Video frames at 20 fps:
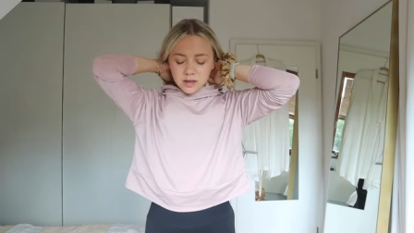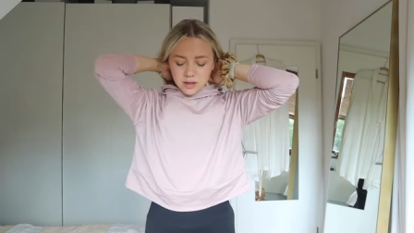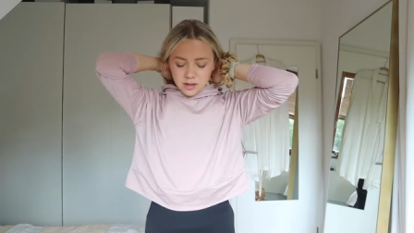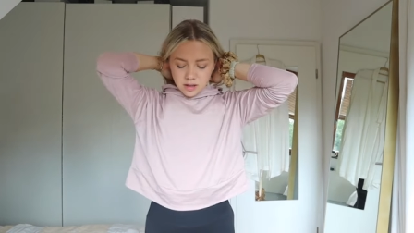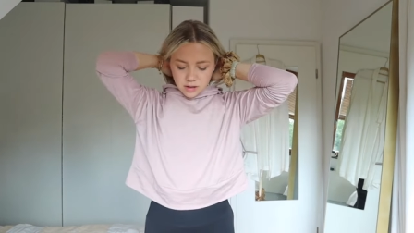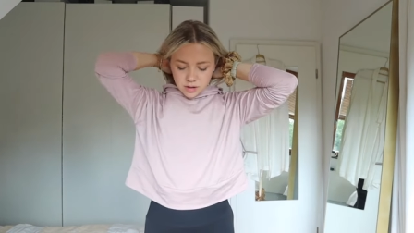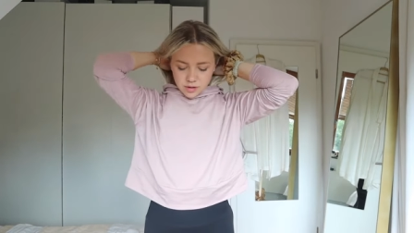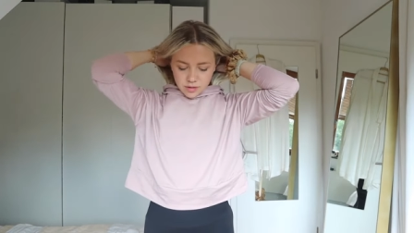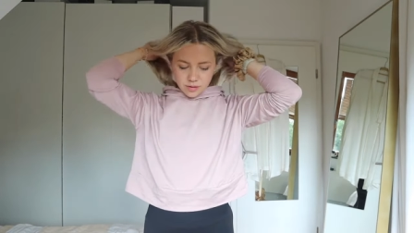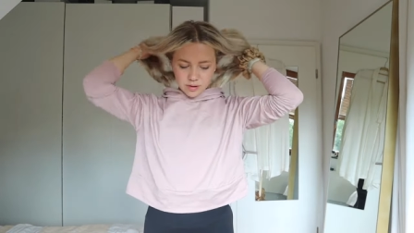
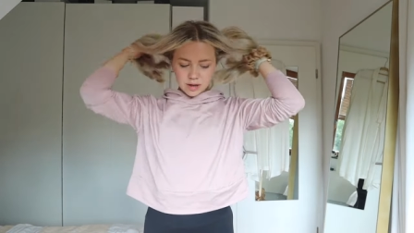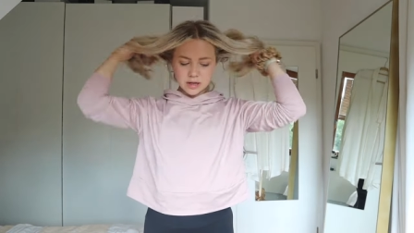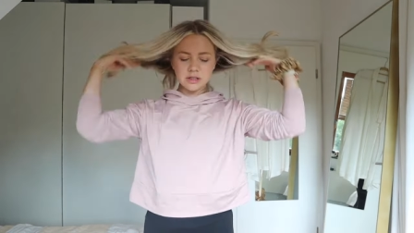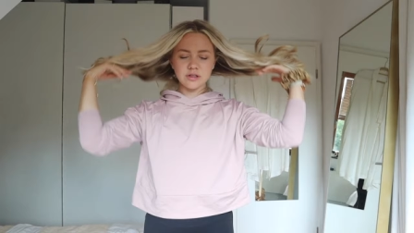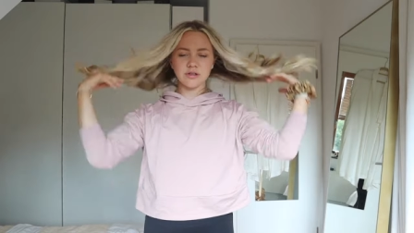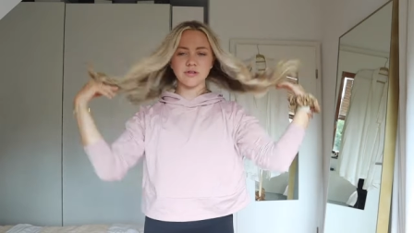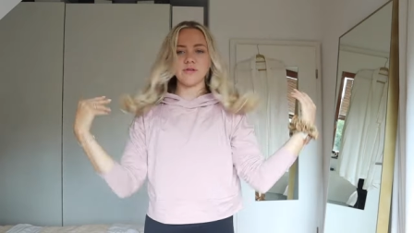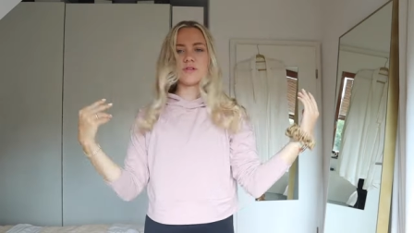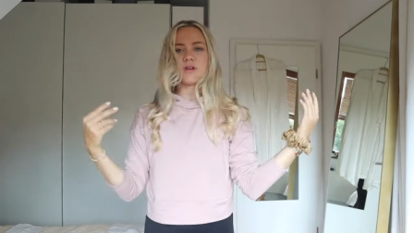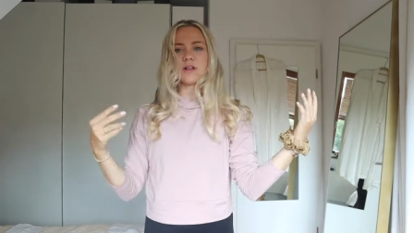you know, I
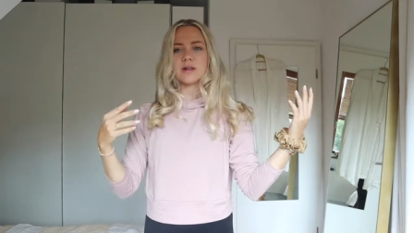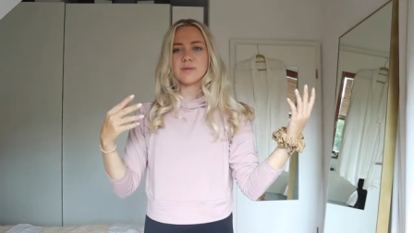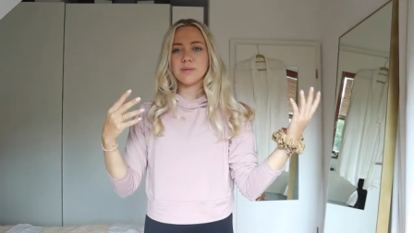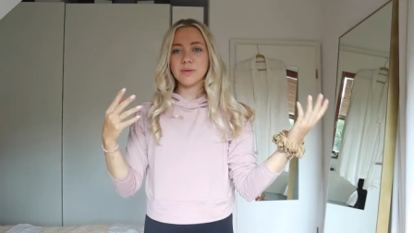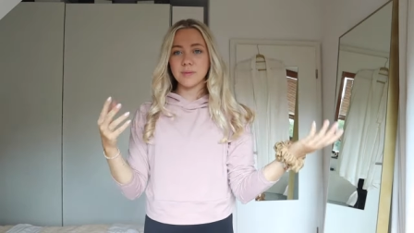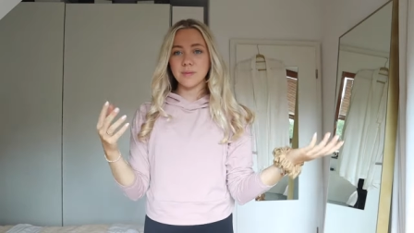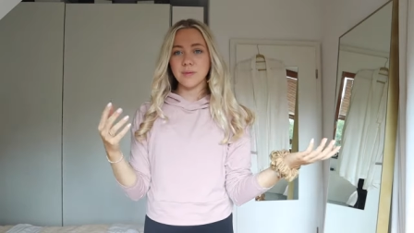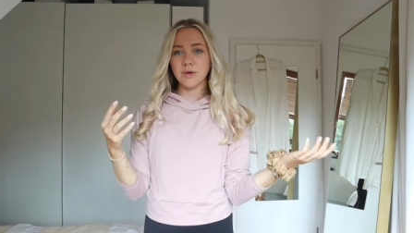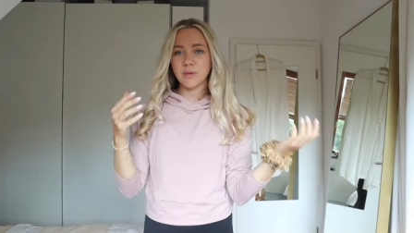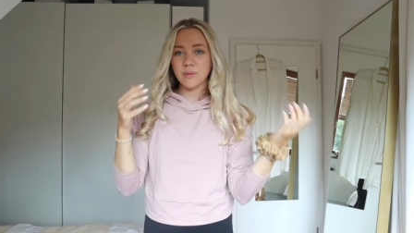do feel a
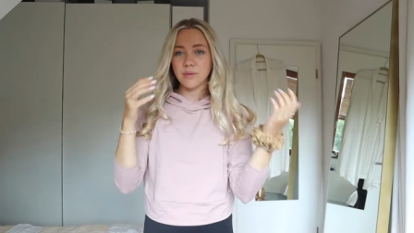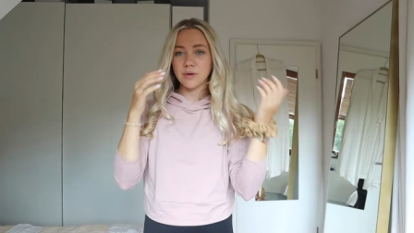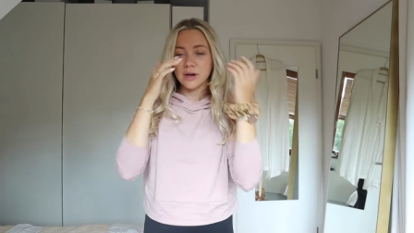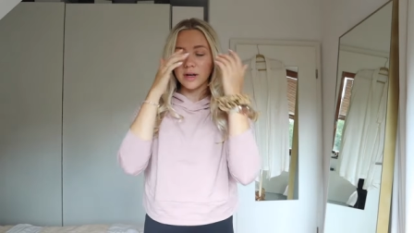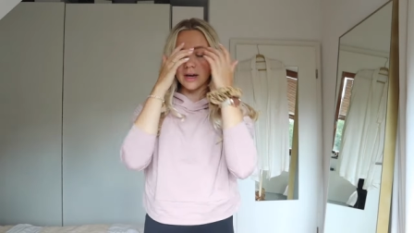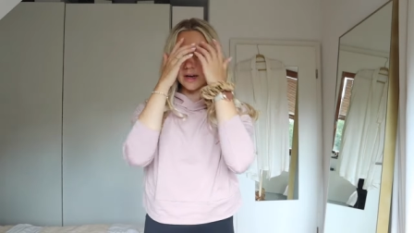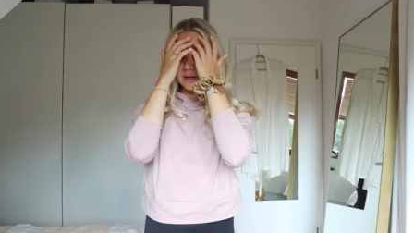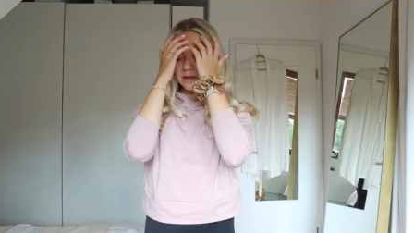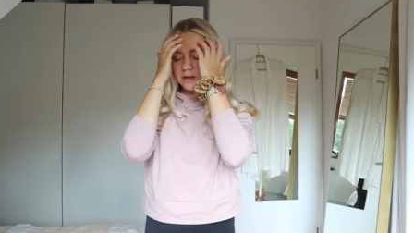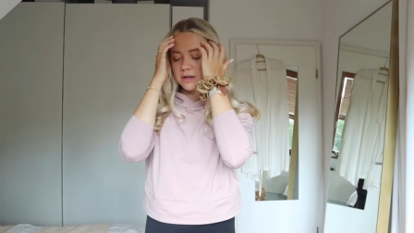bit more
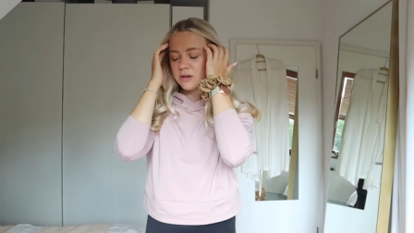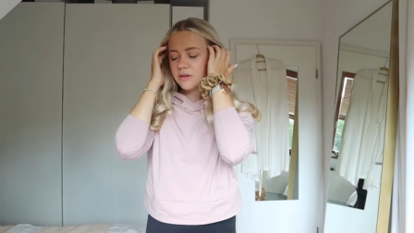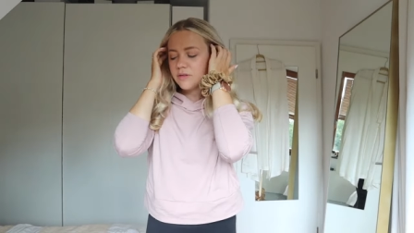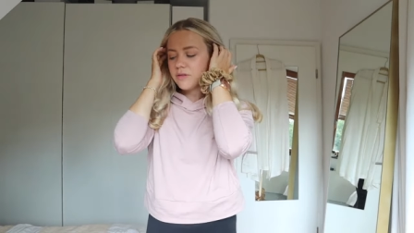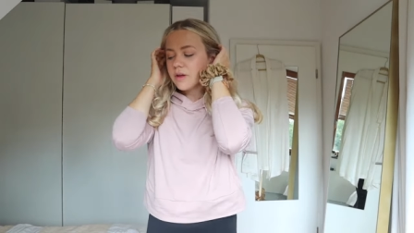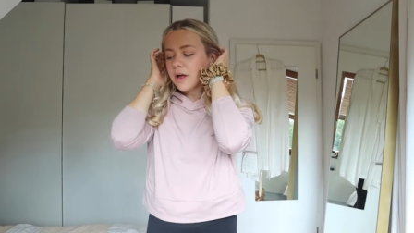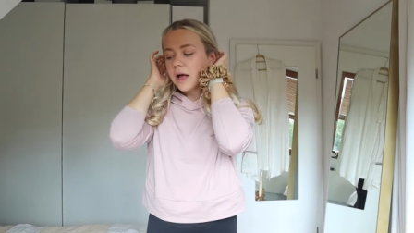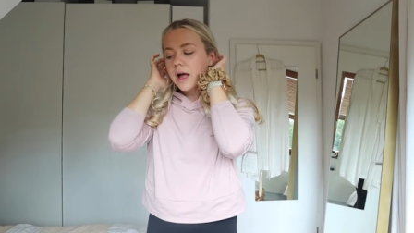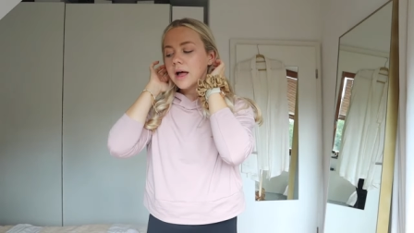productive.